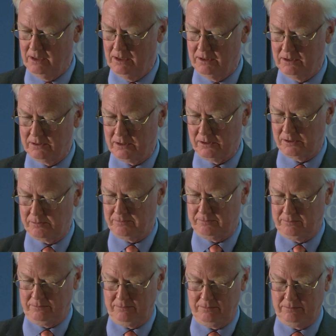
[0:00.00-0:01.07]
which is
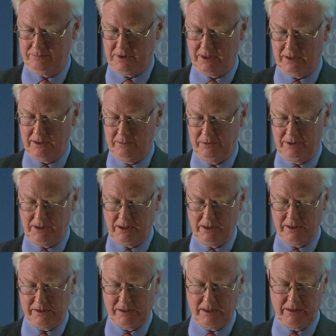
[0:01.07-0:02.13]
partly
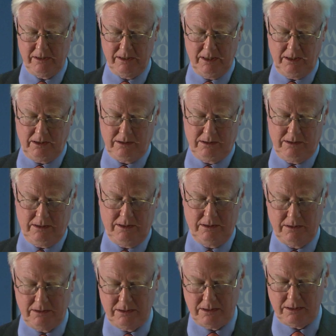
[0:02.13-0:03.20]
because I think
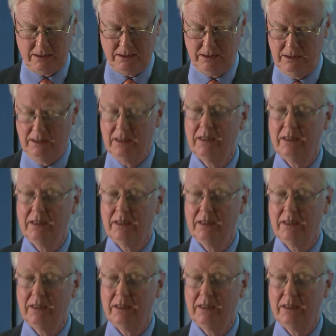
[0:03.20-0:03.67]
that uh,